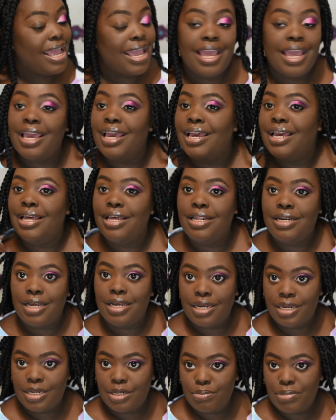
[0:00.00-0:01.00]
And
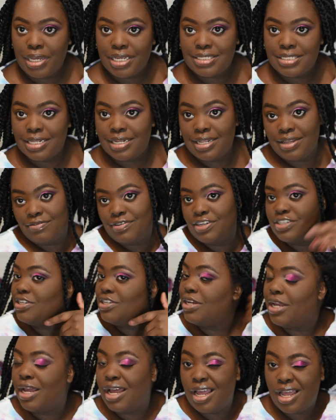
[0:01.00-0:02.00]
basically, I'm going to
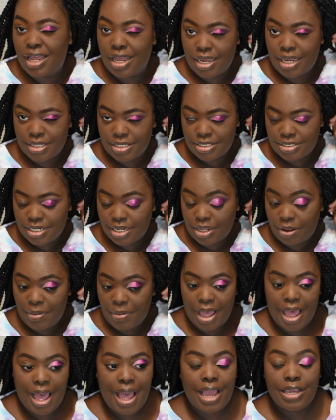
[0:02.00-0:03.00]
show y'all how I got this look on
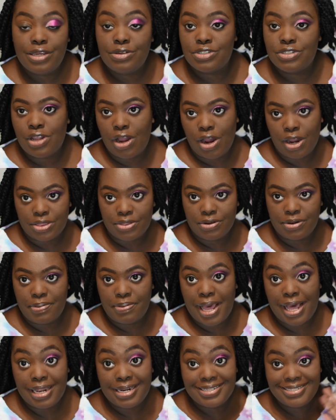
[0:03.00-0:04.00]
my eye. I used all 3
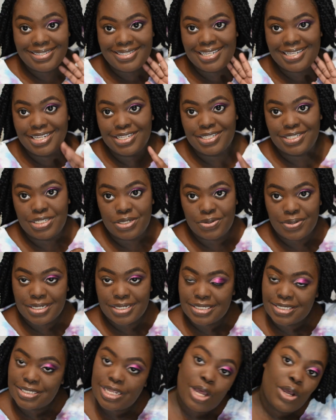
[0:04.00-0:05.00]
palettes in
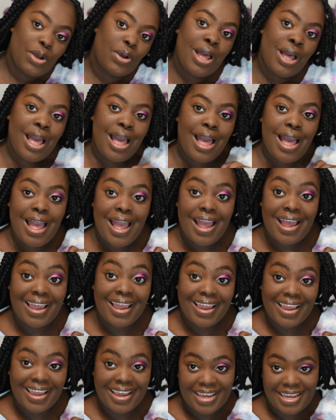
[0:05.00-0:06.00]
doing so.
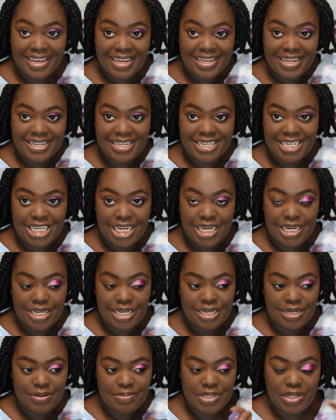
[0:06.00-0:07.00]
And
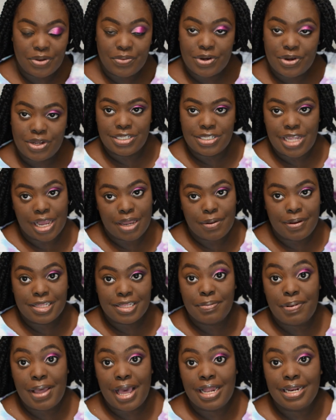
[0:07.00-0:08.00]
then to talk
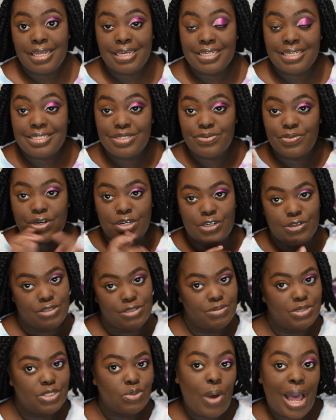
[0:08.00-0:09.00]
about the palettes. We're going to do
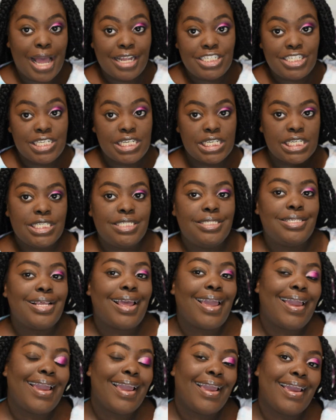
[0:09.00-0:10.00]
some swatches.
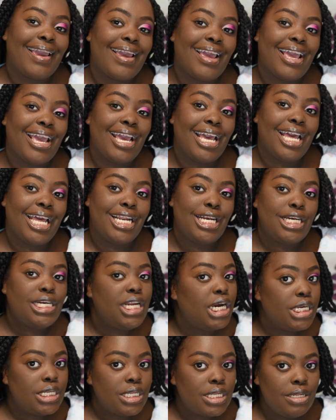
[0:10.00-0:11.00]
And
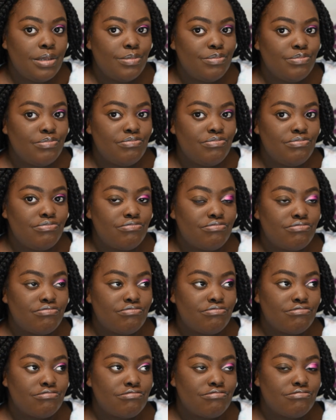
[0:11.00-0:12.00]

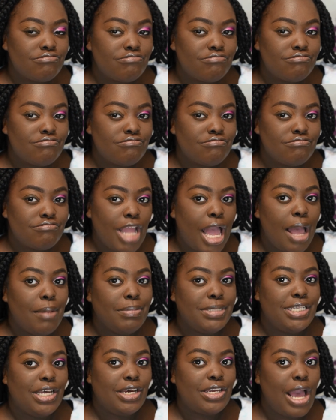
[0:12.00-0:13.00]
I'm
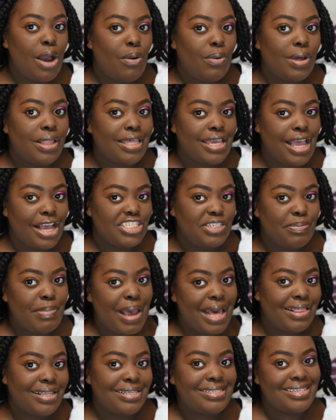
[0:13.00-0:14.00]
going to tell y'all whether y'all should
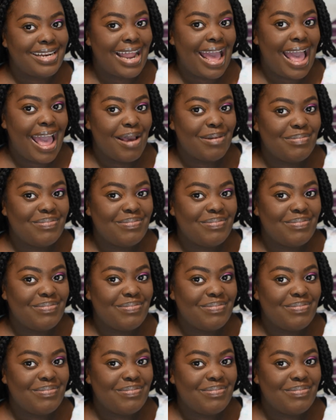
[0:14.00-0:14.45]
buy this or not.